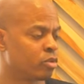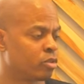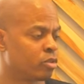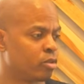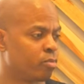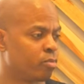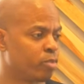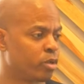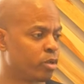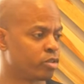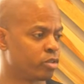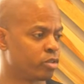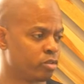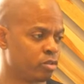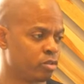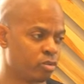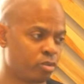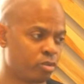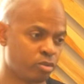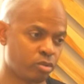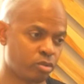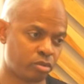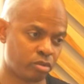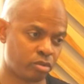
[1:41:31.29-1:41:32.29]
the person
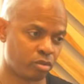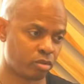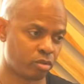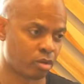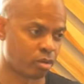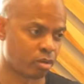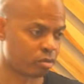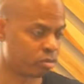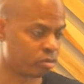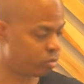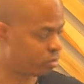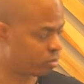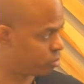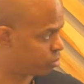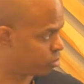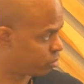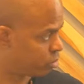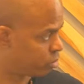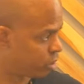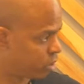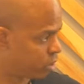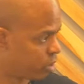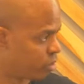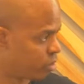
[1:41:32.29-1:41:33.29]
who's, you know,
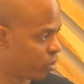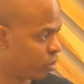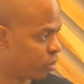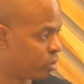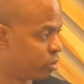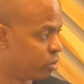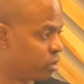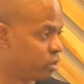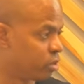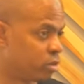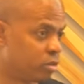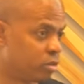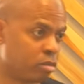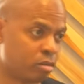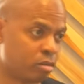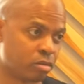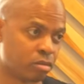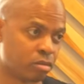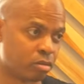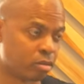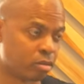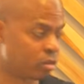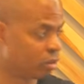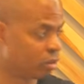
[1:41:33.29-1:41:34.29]
the hero, he's the,
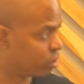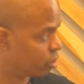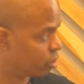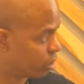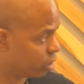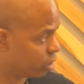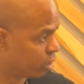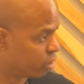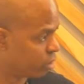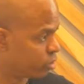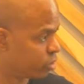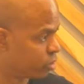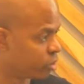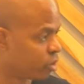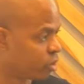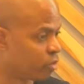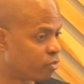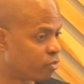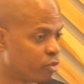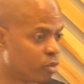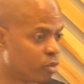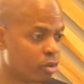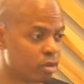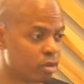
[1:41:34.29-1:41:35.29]
the leader and so
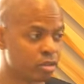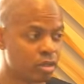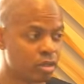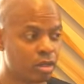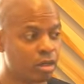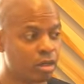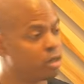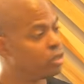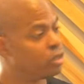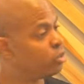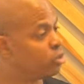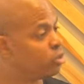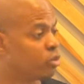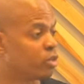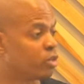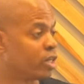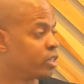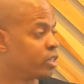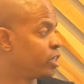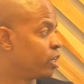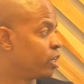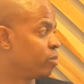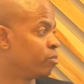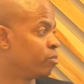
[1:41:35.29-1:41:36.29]
forth, you're
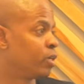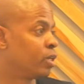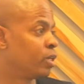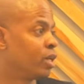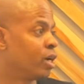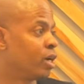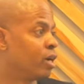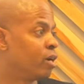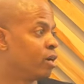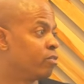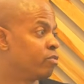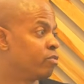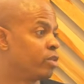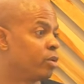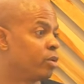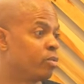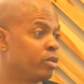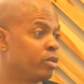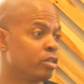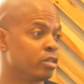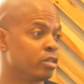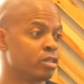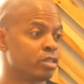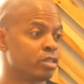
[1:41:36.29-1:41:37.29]
not taking me alive, they
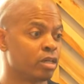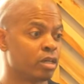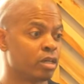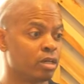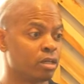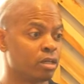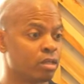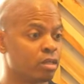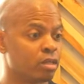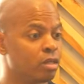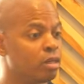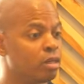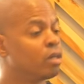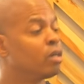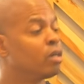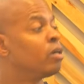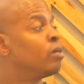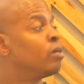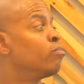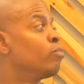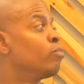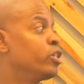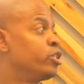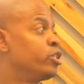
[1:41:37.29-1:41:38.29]
would either say,
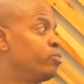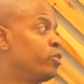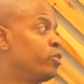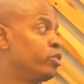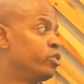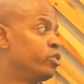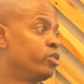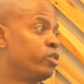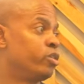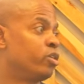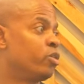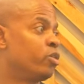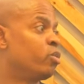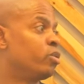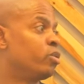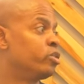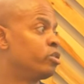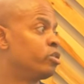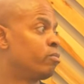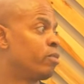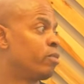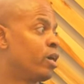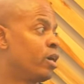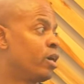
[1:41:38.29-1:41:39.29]
my spirit's going to
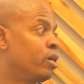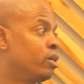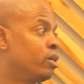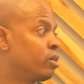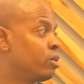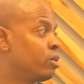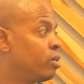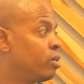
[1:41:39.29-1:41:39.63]
into my